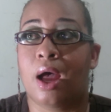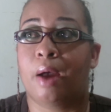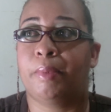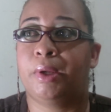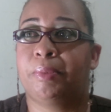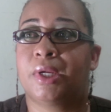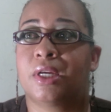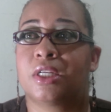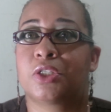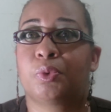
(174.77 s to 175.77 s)
i mean
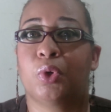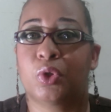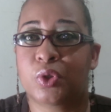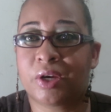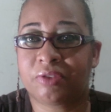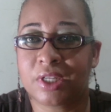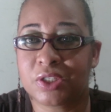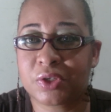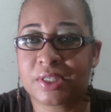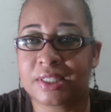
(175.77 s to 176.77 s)
because we also have
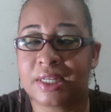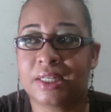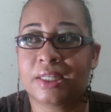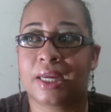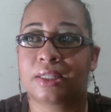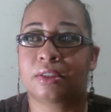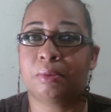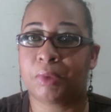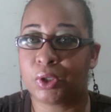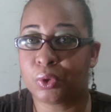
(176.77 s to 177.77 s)
things on sale that the
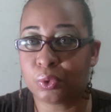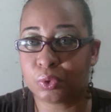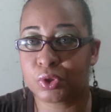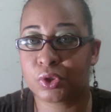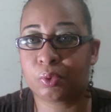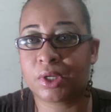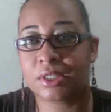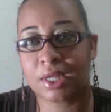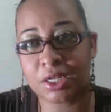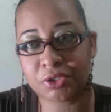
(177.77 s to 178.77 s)
money goes
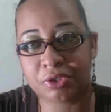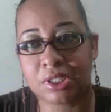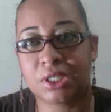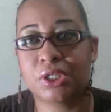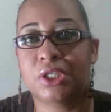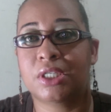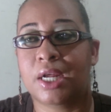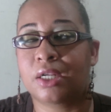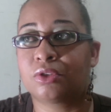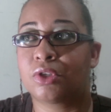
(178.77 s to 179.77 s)
towards cancer research
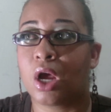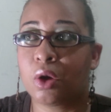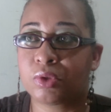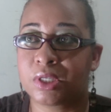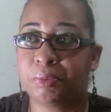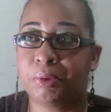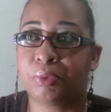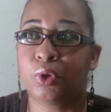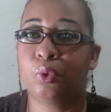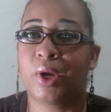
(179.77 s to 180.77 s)
and to housing
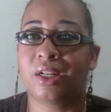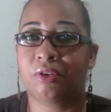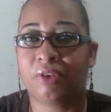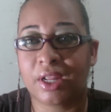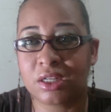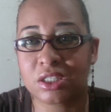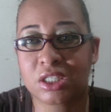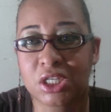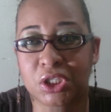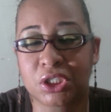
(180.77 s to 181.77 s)
people who are in the final
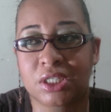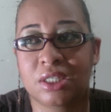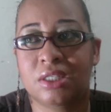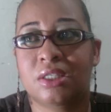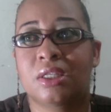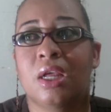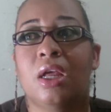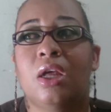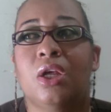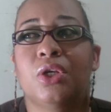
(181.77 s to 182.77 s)
stages
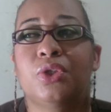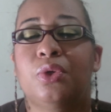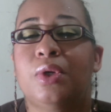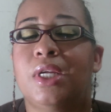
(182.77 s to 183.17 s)
so